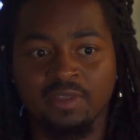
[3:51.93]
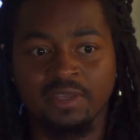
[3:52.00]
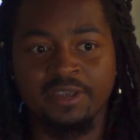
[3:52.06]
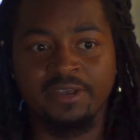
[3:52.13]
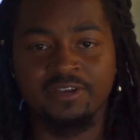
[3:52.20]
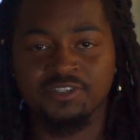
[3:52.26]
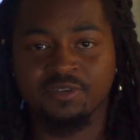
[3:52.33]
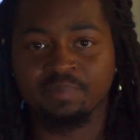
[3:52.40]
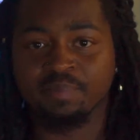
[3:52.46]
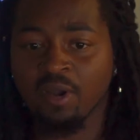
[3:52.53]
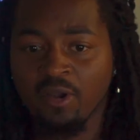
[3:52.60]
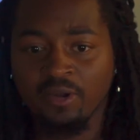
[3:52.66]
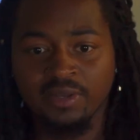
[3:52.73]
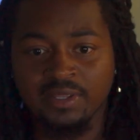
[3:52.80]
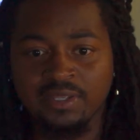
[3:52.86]
ears of
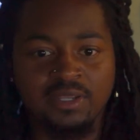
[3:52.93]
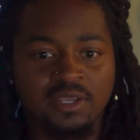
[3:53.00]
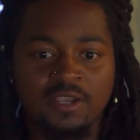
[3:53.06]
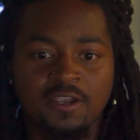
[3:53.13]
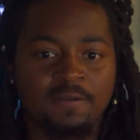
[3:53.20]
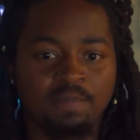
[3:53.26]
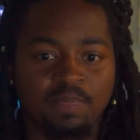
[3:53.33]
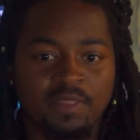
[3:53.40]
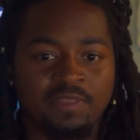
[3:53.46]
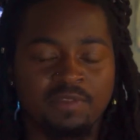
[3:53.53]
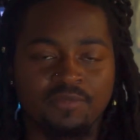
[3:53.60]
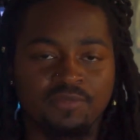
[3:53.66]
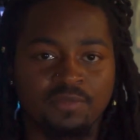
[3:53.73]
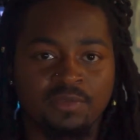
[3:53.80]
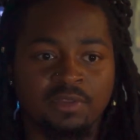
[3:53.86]
barley
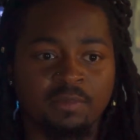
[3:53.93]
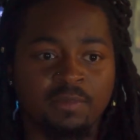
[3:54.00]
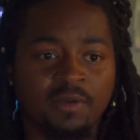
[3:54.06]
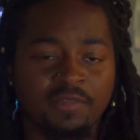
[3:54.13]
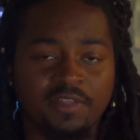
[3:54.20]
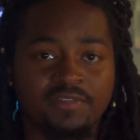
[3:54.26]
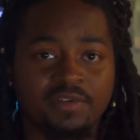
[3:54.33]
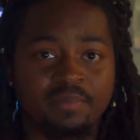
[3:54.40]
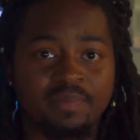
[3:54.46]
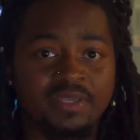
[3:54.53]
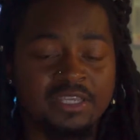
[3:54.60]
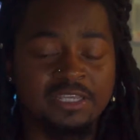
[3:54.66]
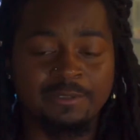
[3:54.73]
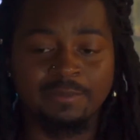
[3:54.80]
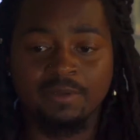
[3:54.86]
in the month of
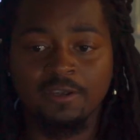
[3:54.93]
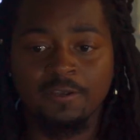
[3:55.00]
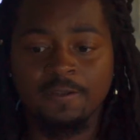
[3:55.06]
Abib.